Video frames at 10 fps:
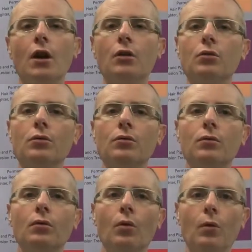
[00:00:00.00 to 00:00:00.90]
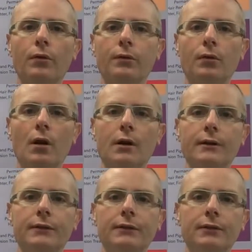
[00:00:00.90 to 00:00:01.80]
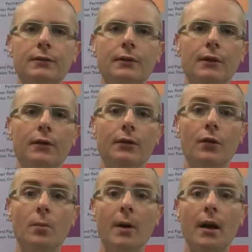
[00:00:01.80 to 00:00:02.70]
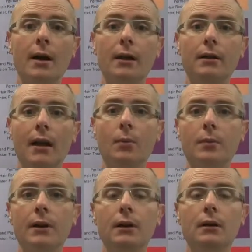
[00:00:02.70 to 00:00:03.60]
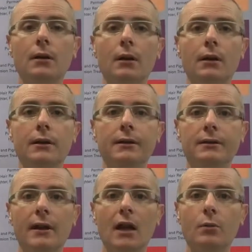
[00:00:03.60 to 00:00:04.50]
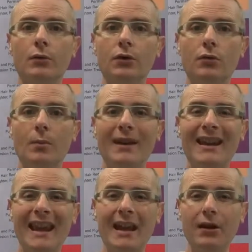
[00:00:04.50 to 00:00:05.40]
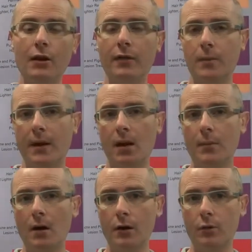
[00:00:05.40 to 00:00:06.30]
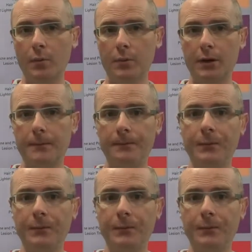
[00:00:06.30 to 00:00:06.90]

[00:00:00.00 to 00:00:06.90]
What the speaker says: No authorised third-party company is able to repair any of the Palomar equipment.